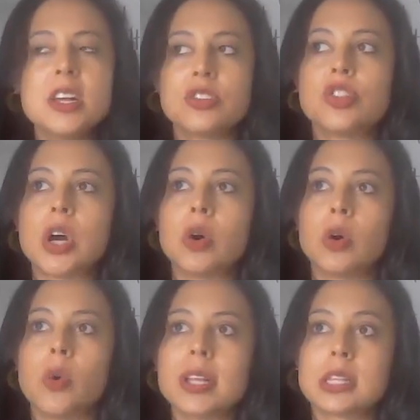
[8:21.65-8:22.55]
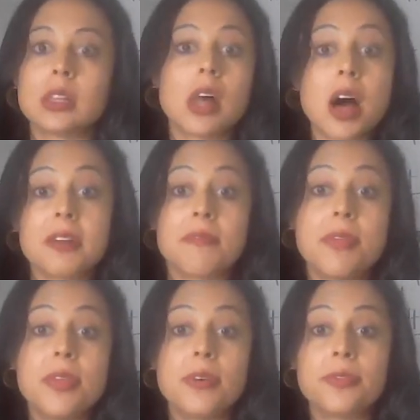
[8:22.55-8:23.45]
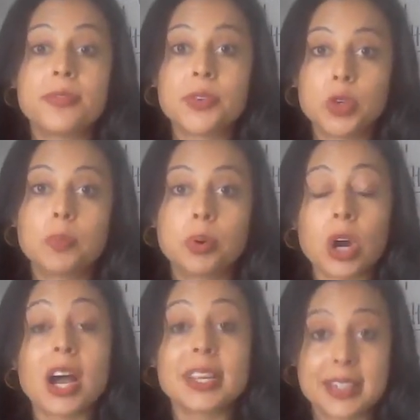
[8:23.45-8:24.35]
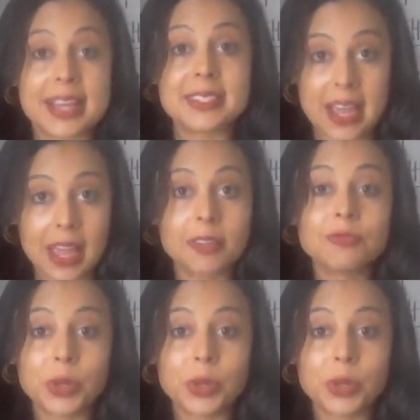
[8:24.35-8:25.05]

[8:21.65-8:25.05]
So it's a lot of the food processing,